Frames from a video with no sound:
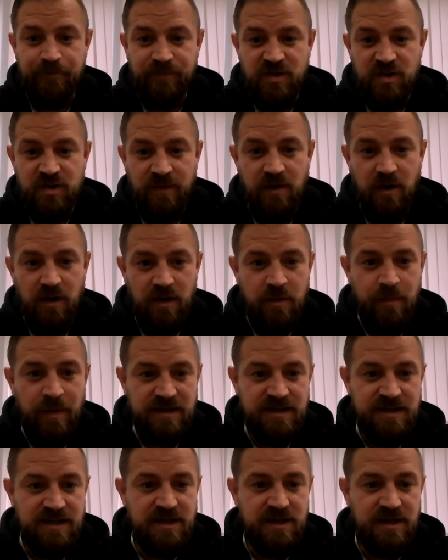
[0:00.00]
so we've got the
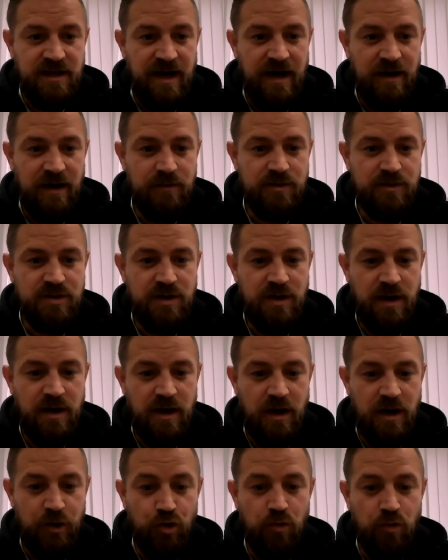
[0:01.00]
capacity to house
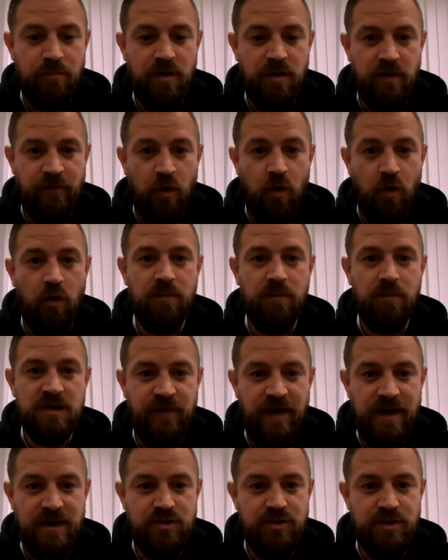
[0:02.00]
a number of homeless
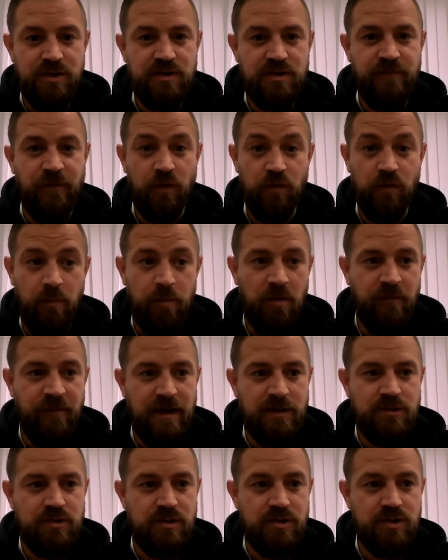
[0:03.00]
veterans, vulnerable
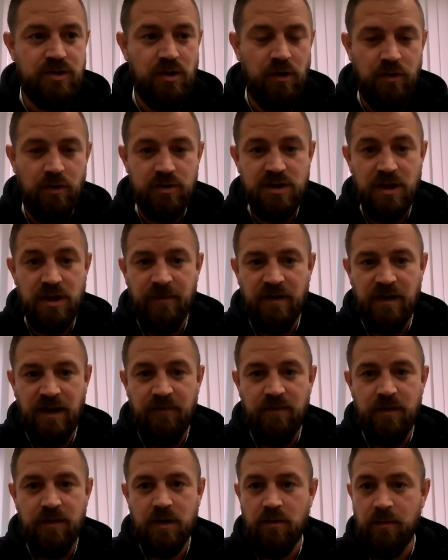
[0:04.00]
veterans, or those
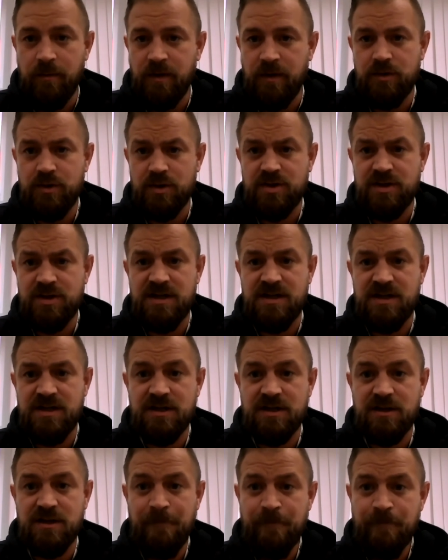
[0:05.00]
leaving the criminal justice
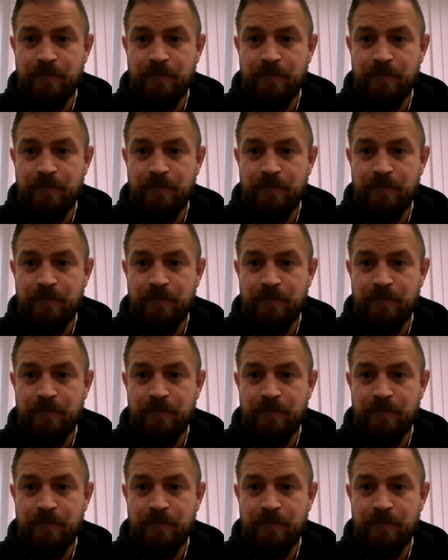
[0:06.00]
system.